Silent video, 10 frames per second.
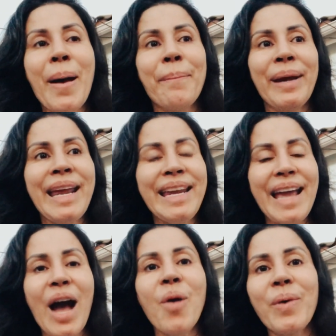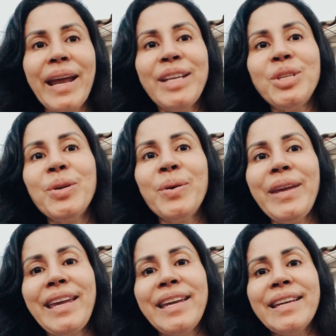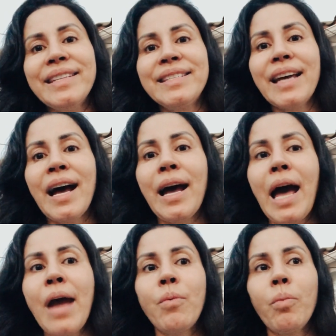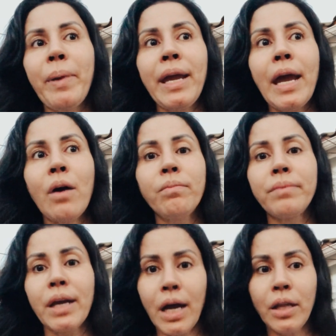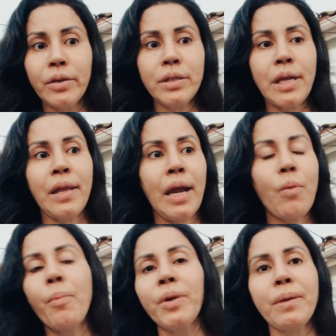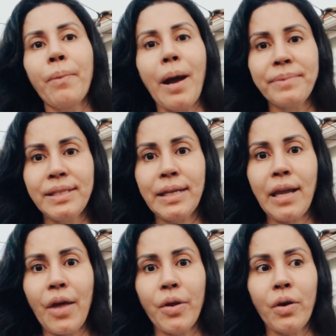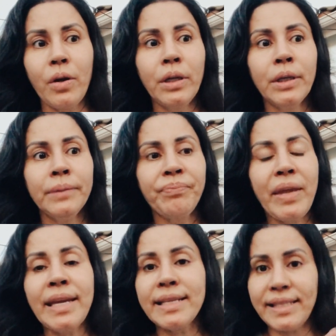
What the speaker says: But anyhow, what I do is I will pick out the colors, and then I will put the props together in a